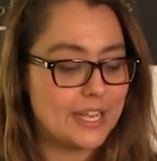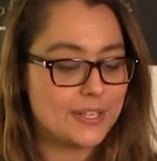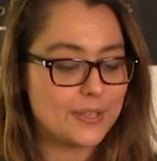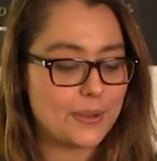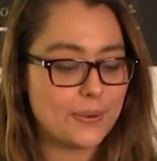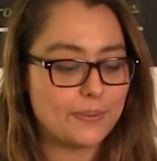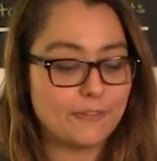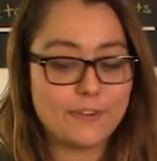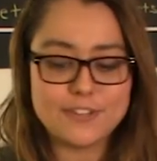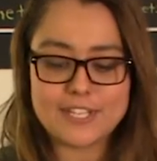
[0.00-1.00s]
So the
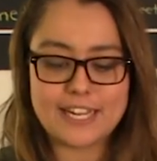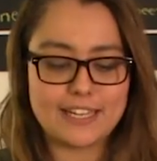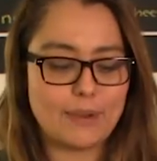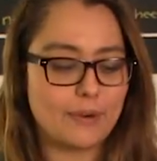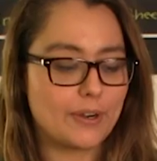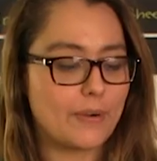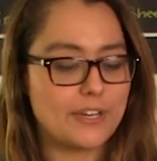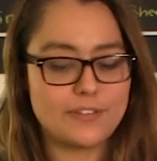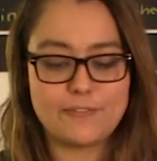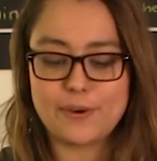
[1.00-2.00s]
first thing that we're
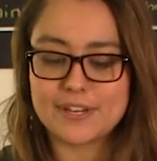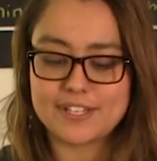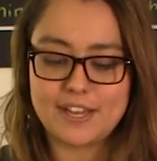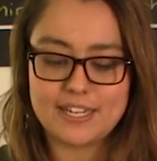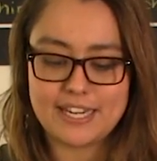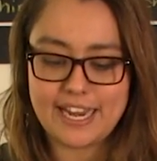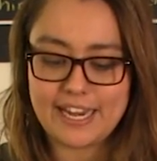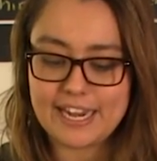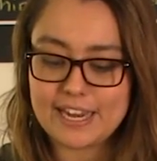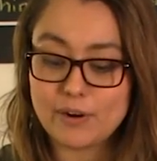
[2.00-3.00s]
going to focus on
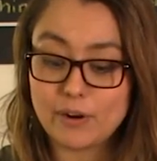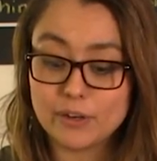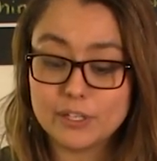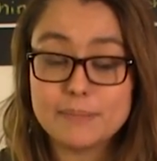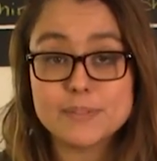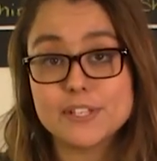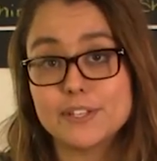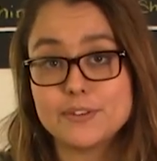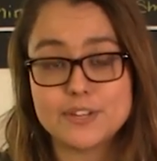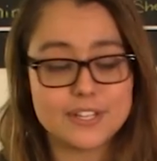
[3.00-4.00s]
today are clip
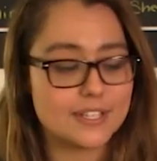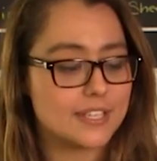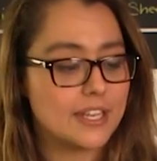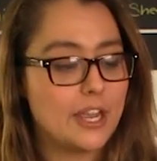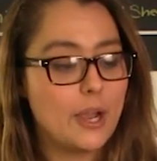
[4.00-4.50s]
solutions.